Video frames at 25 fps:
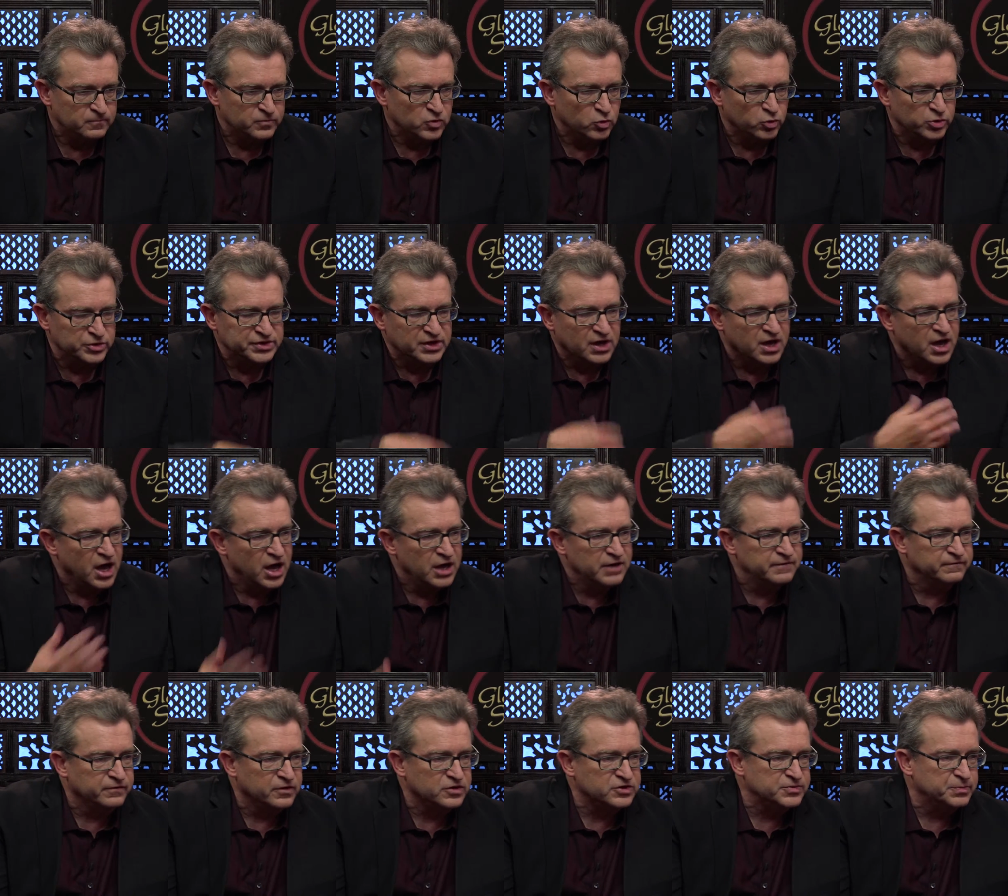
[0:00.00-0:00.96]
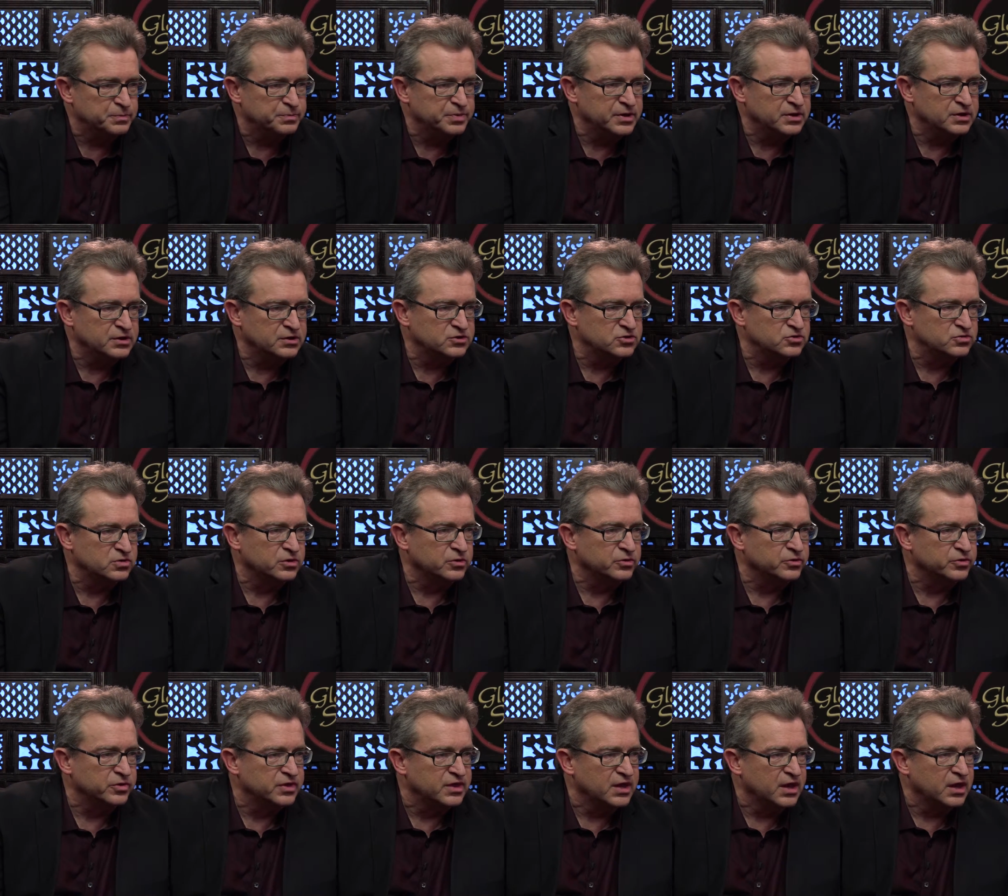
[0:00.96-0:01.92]
would the converse be
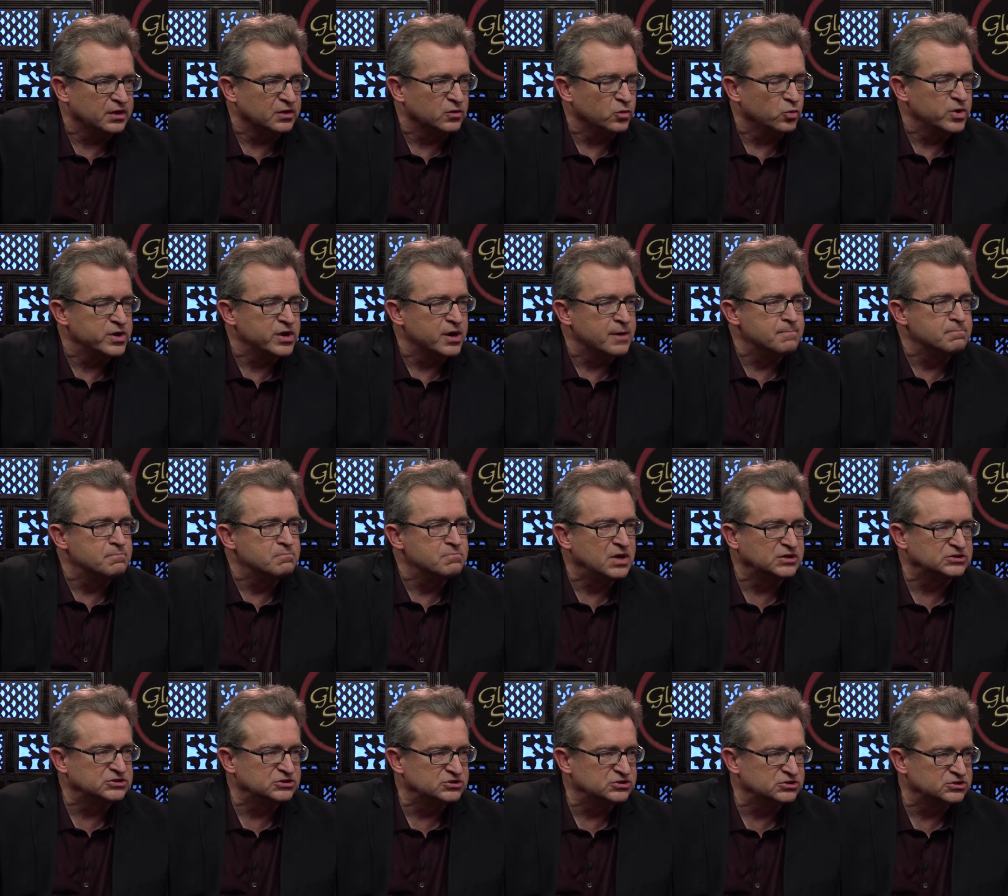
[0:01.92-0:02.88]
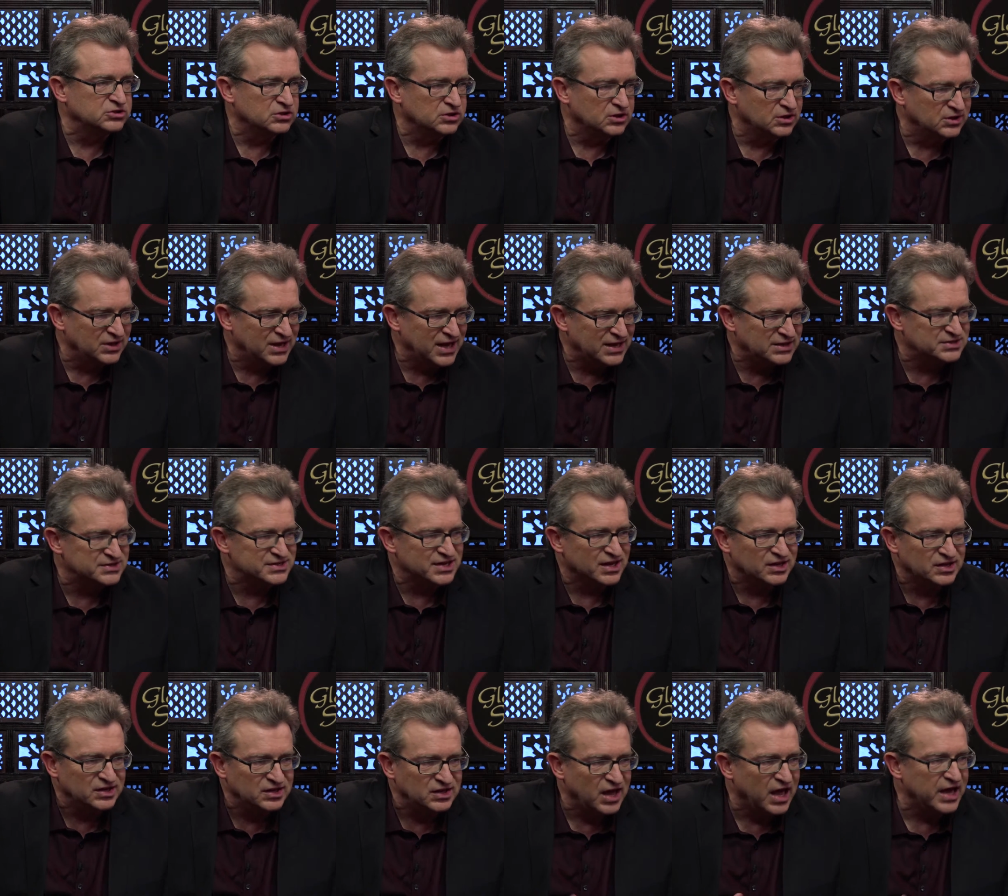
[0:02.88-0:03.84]
true, that we are much less
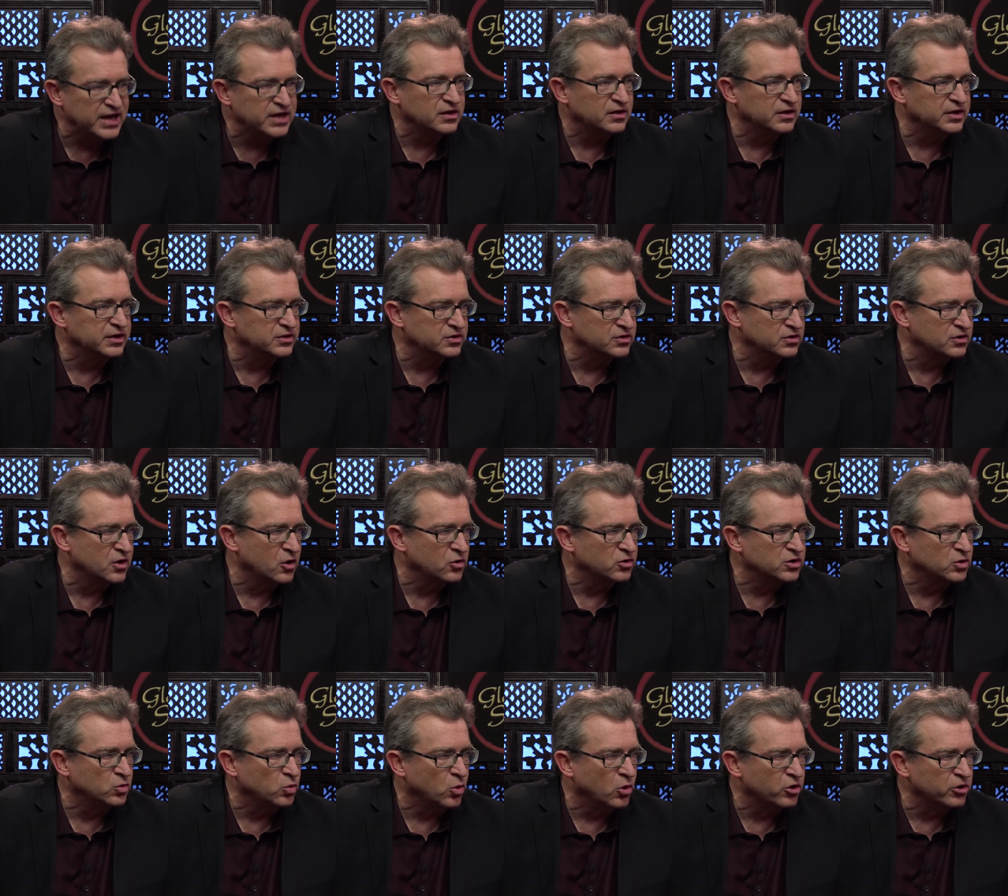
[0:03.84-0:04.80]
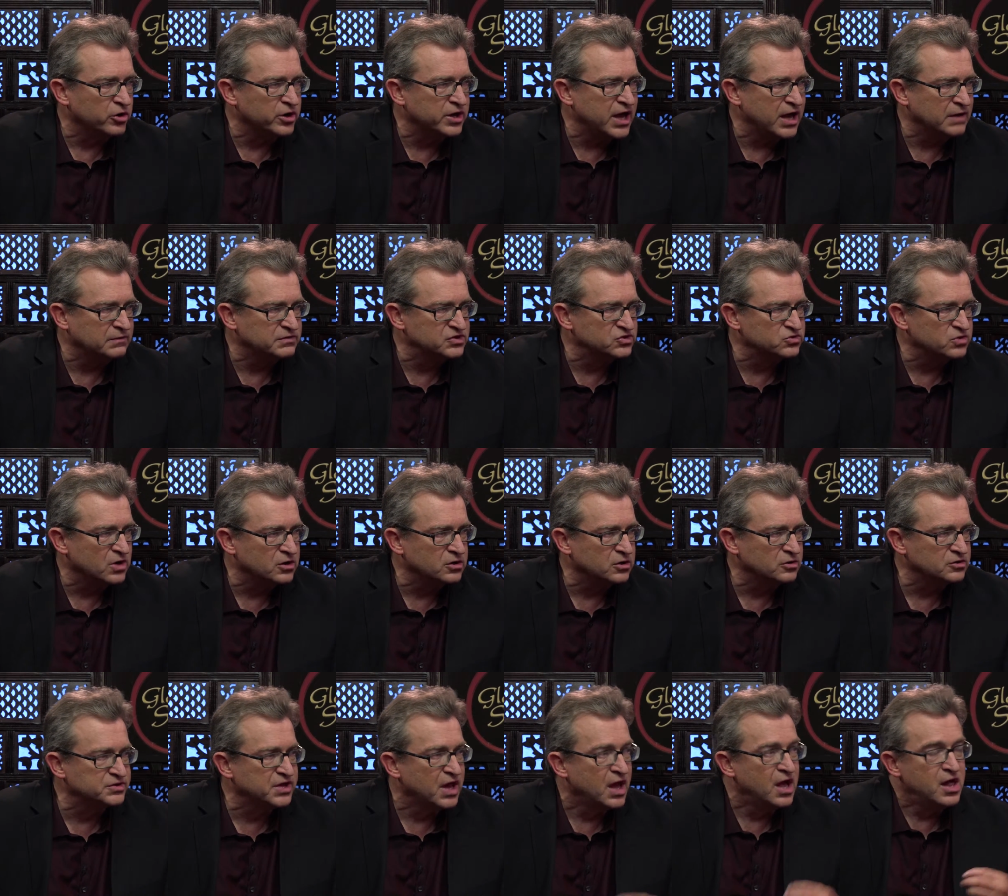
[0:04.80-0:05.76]
likely to go to war and have
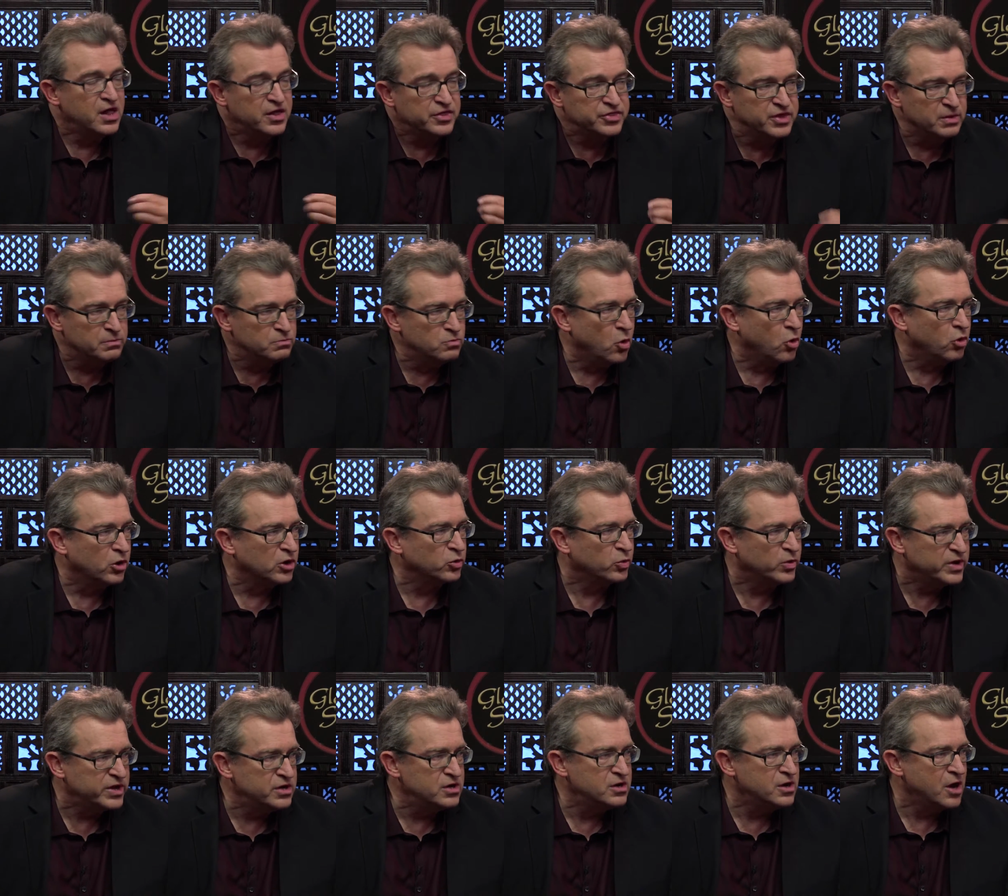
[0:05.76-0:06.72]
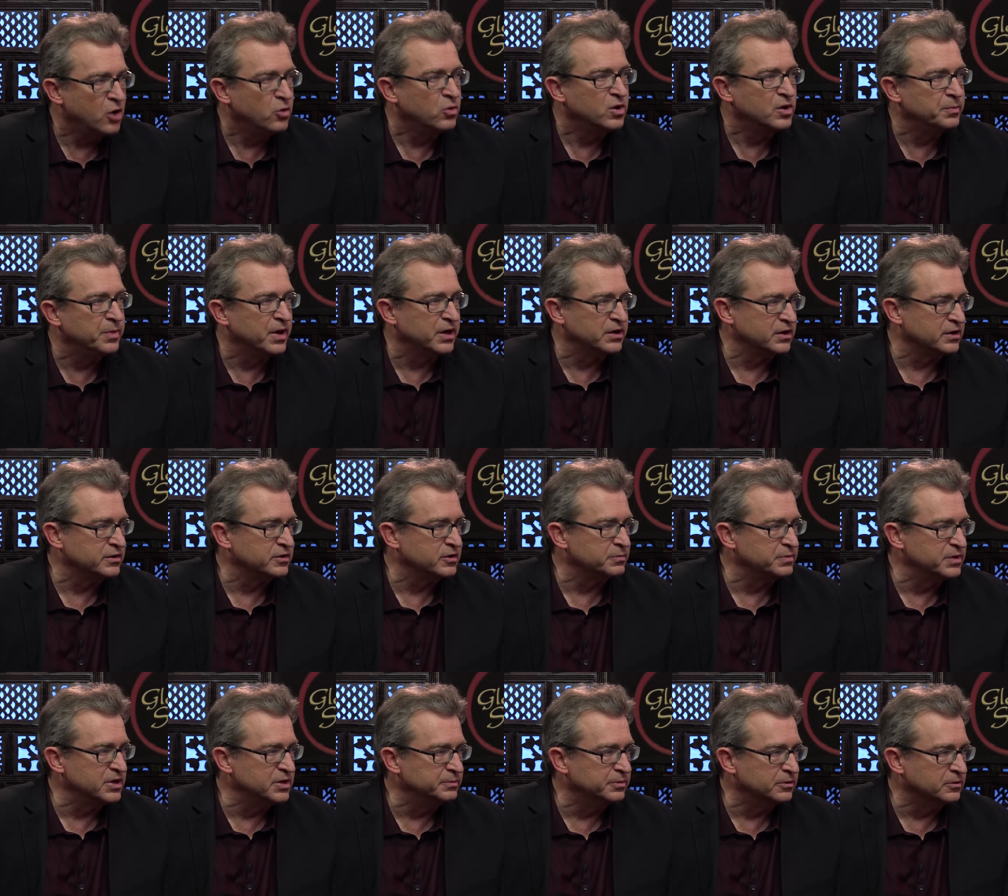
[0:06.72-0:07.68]
struggles the more we know about
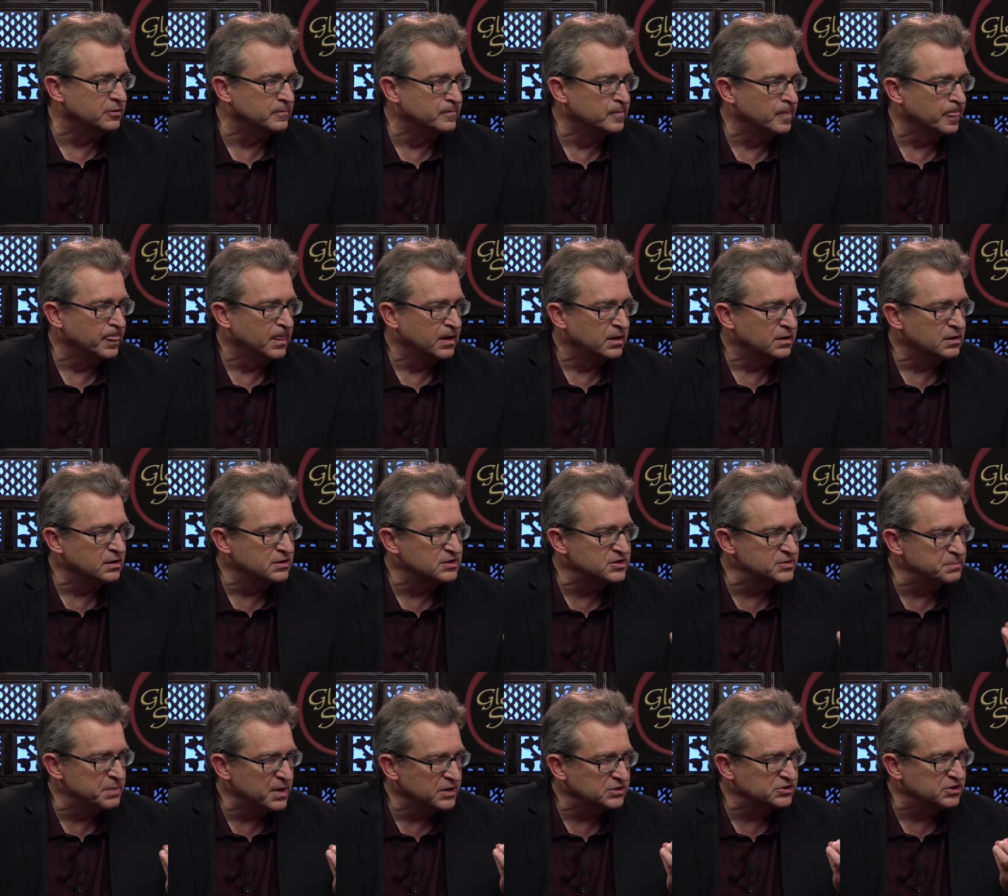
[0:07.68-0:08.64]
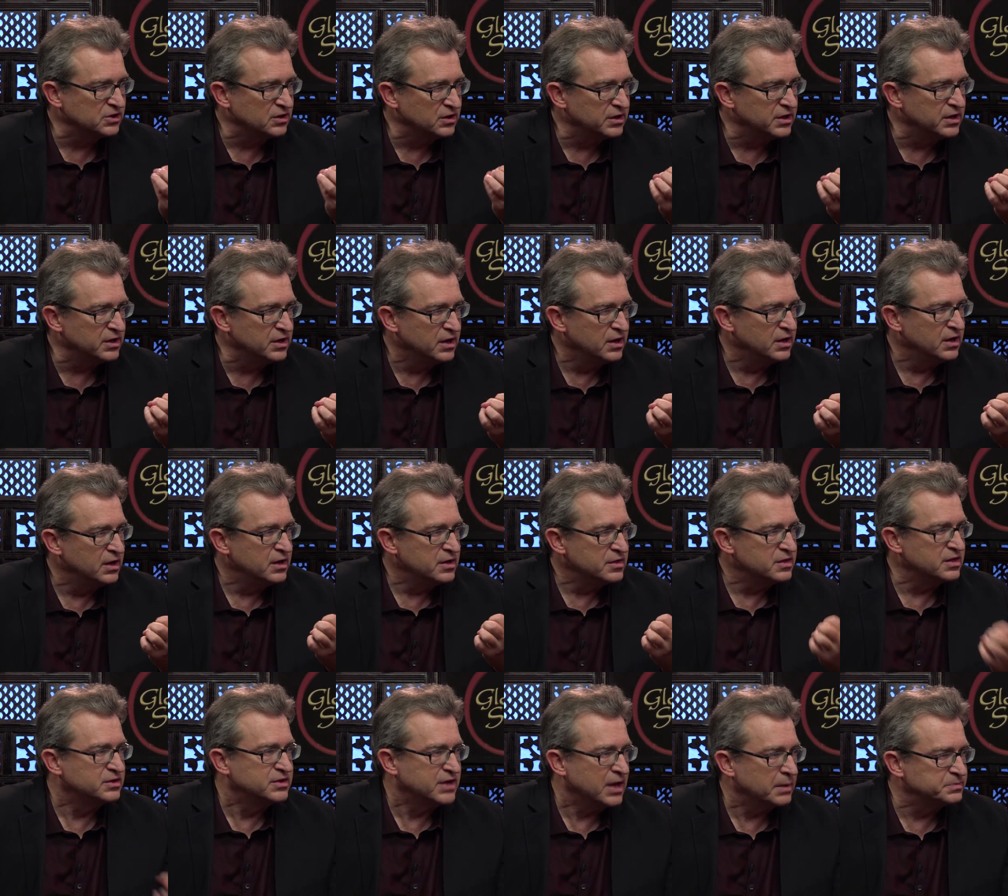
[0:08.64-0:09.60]
other people, especially
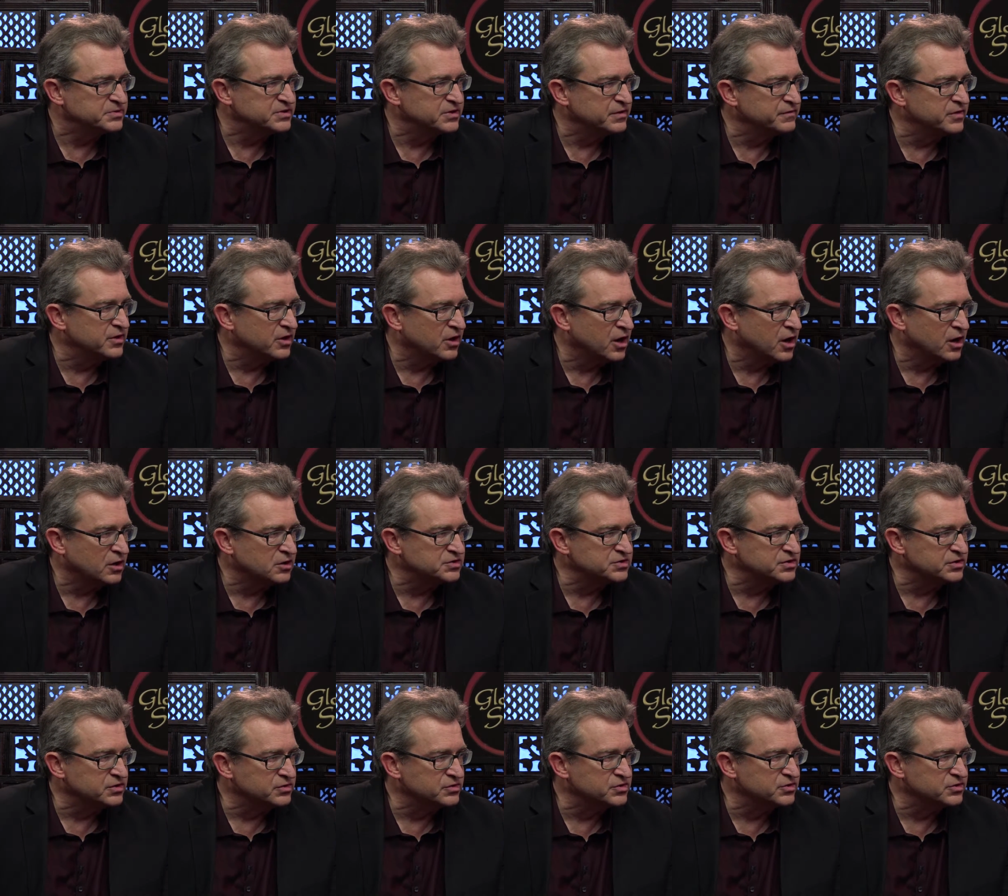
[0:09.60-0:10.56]
the depths of their hearts and